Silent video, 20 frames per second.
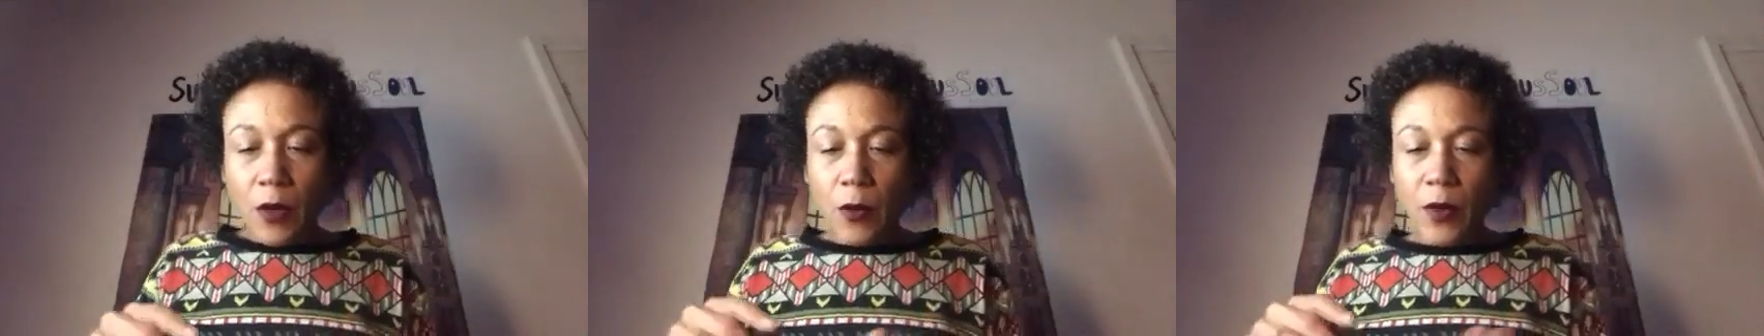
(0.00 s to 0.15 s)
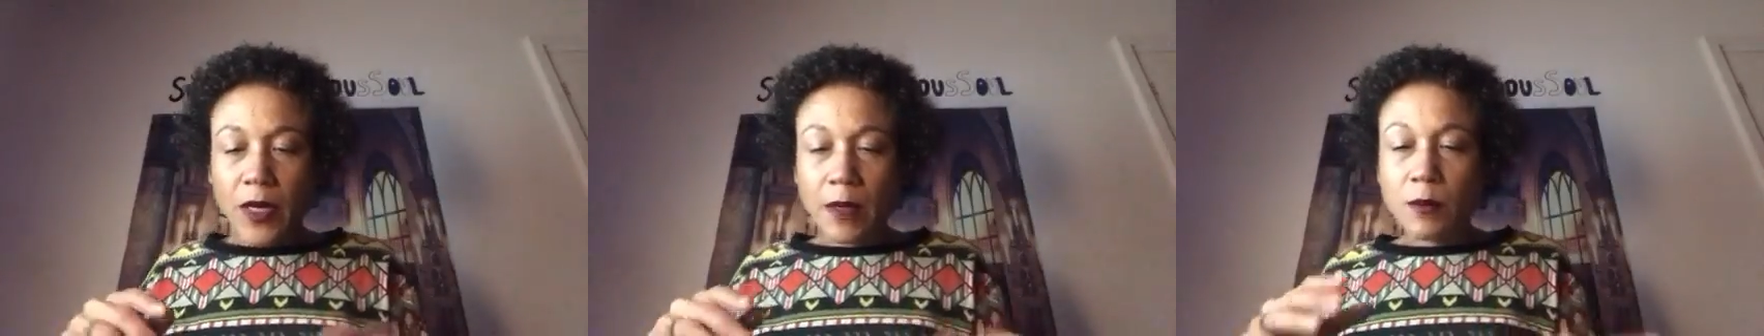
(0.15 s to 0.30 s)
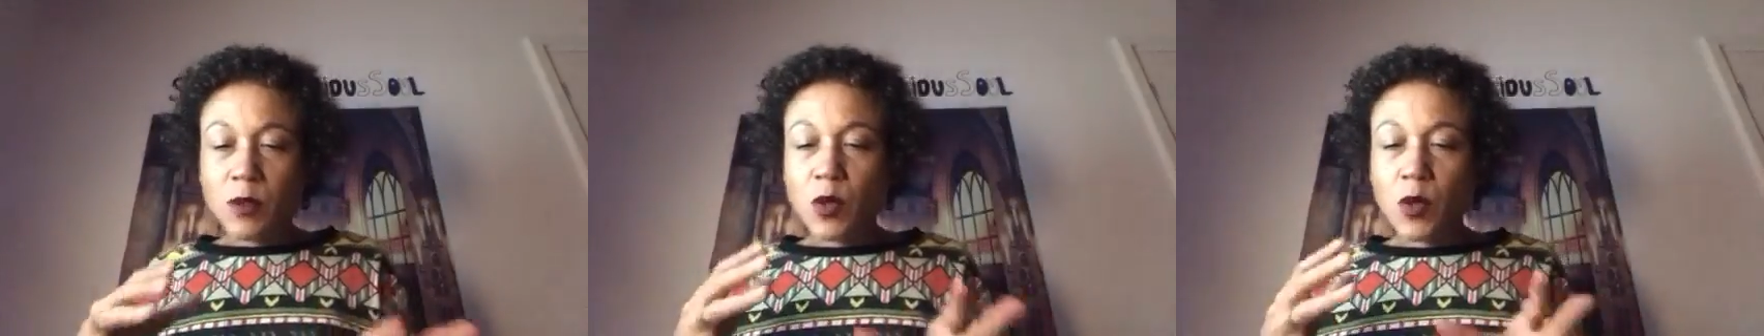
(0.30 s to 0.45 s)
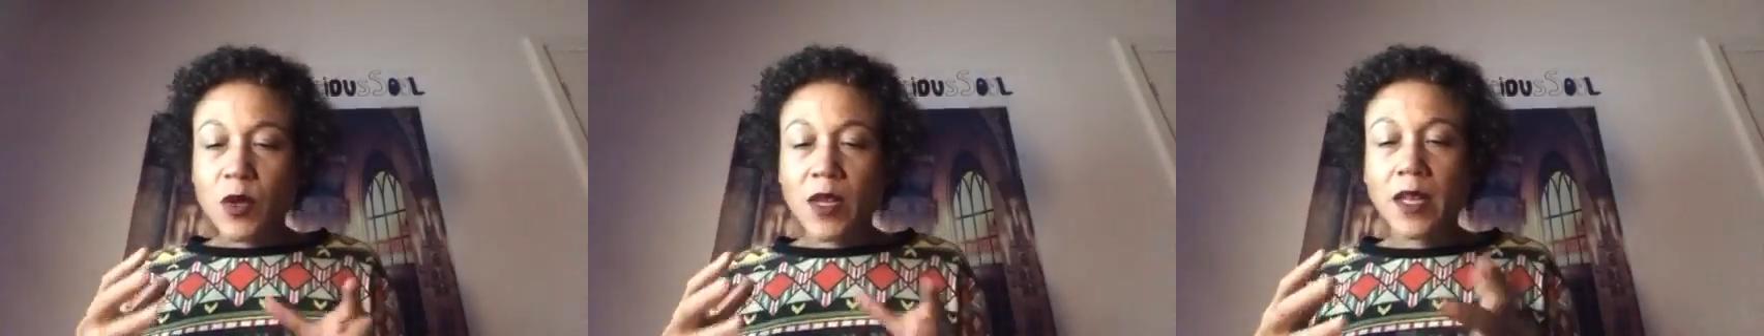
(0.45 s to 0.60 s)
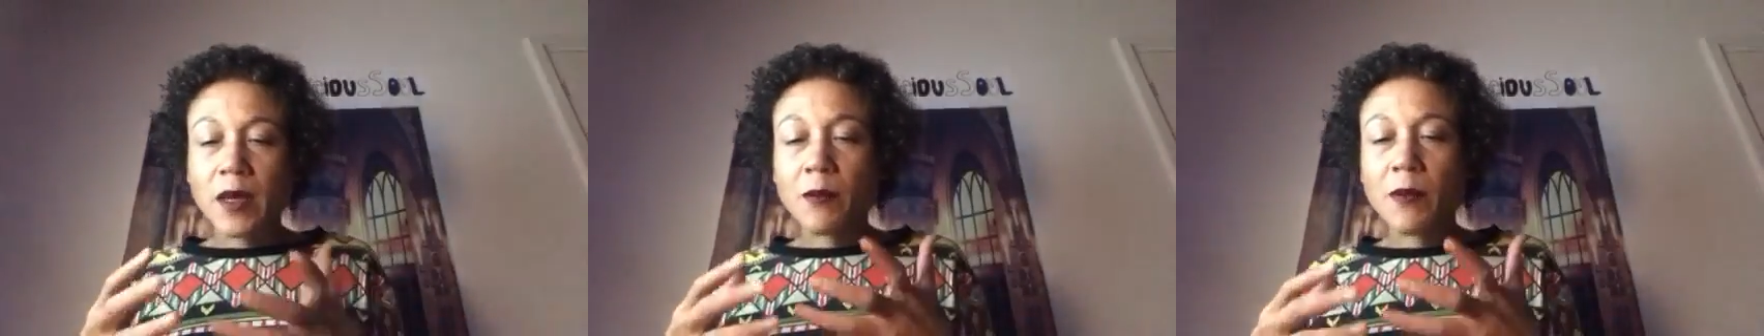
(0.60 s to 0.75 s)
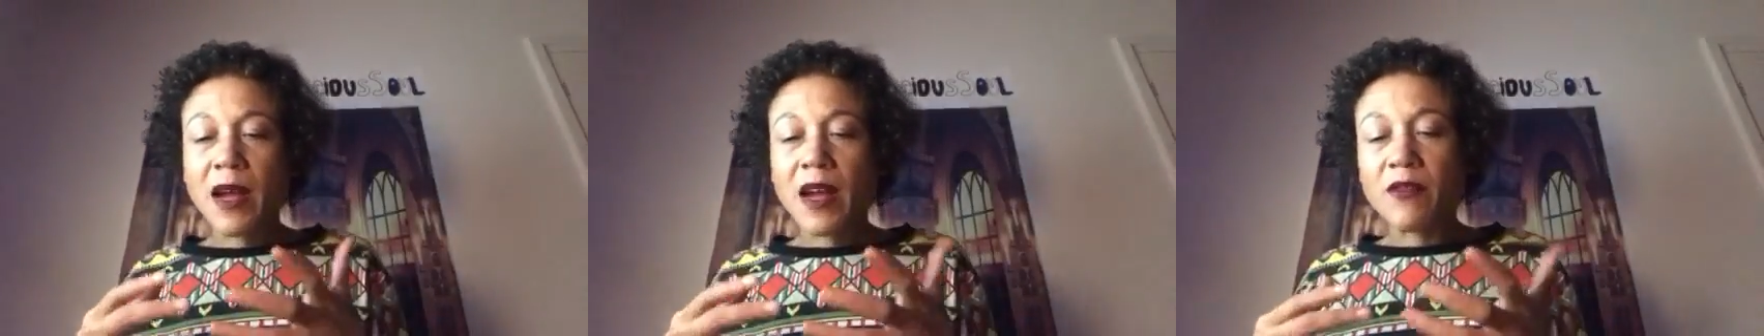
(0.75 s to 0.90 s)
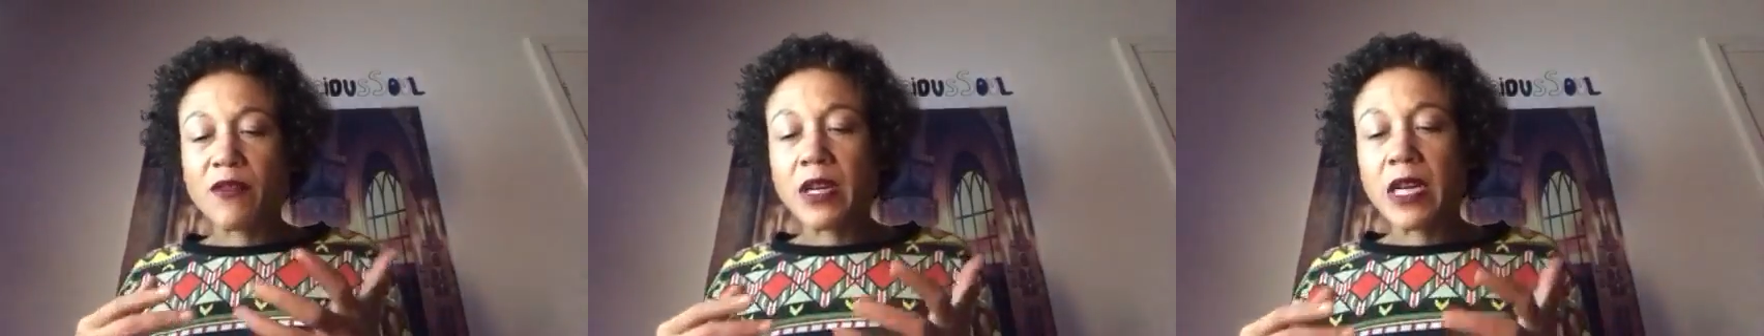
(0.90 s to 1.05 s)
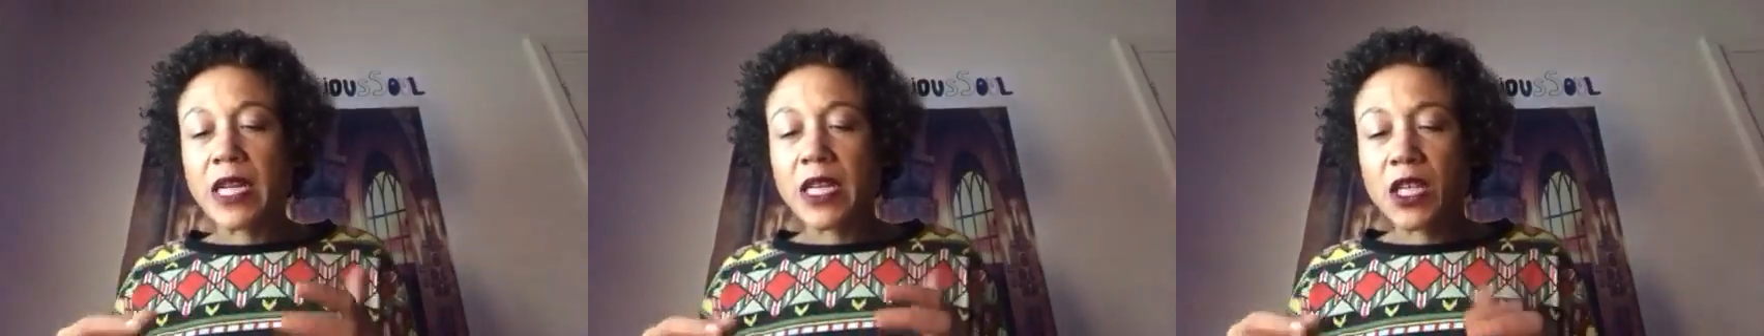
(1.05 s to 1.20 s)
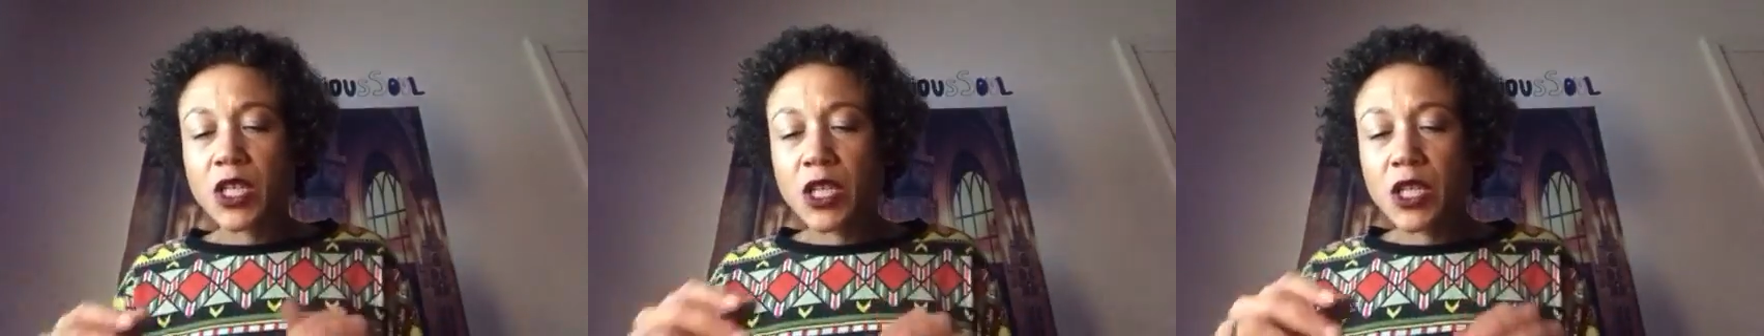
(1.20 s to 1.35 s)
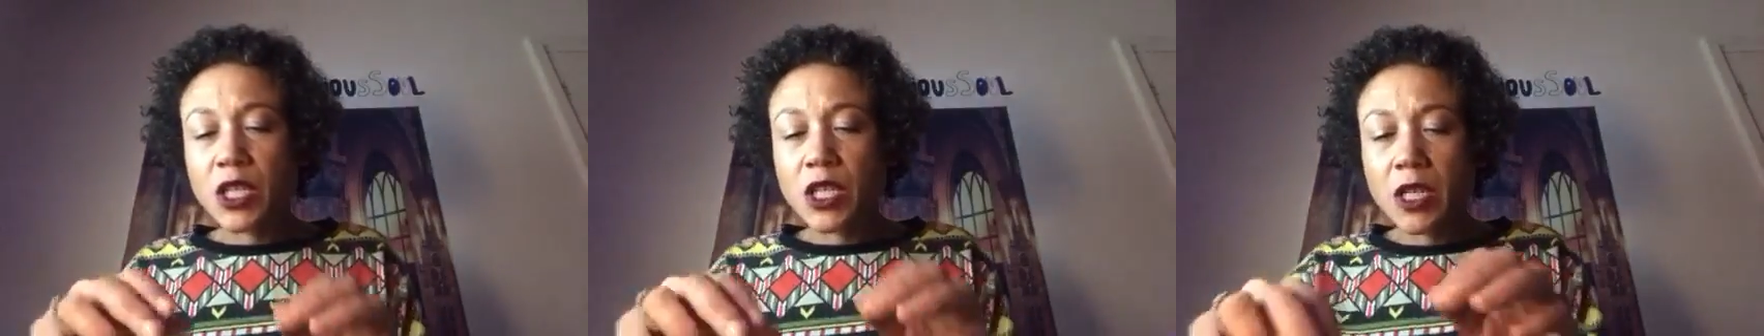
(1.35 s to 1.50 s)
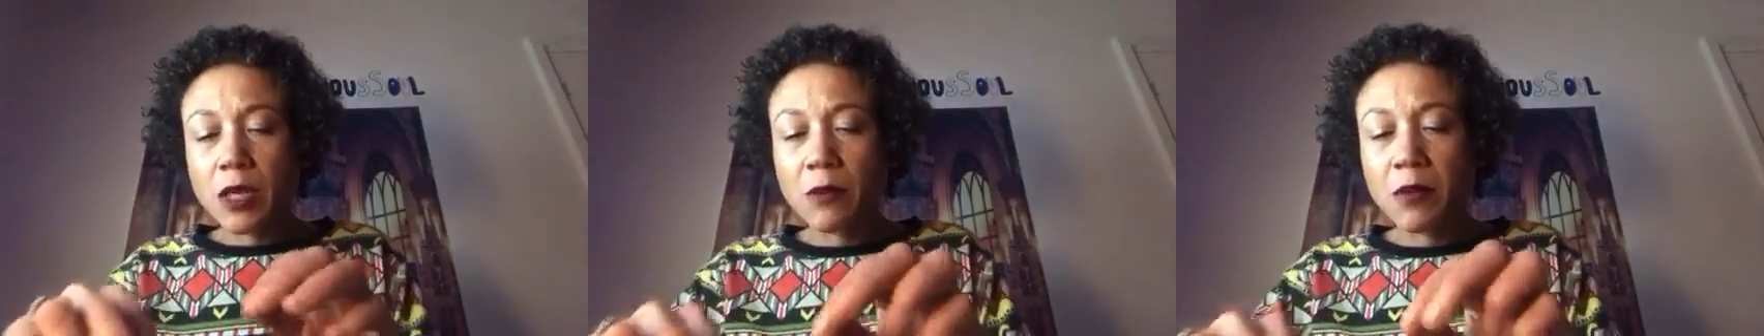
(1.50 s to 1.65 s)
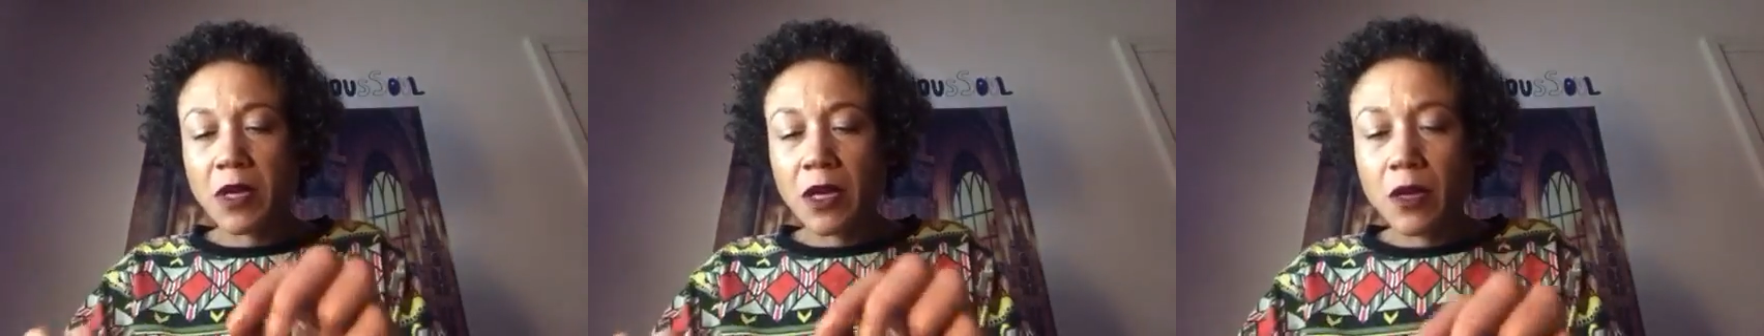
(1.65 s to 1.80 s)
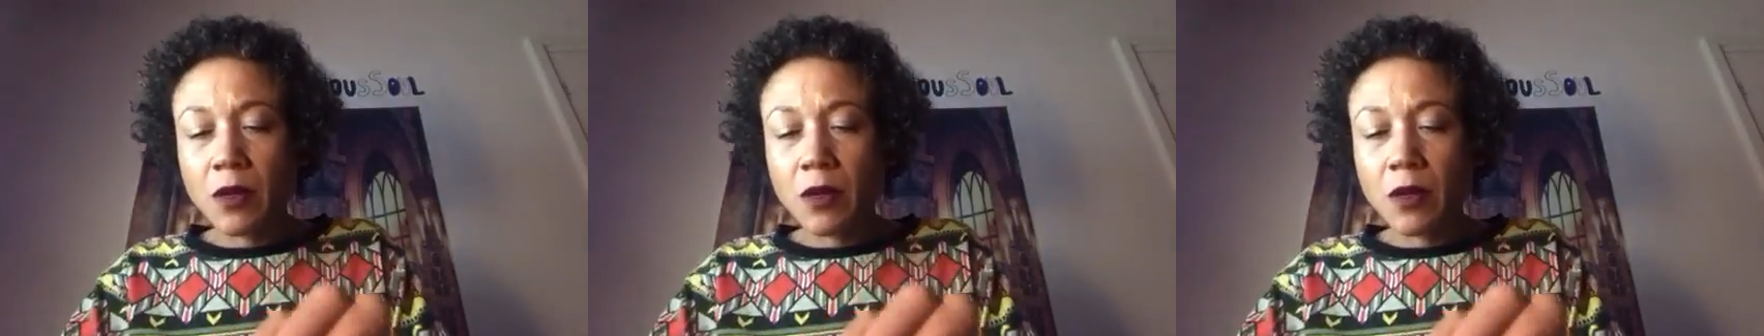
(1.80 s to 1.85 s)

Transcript: When I'm talking about relationship,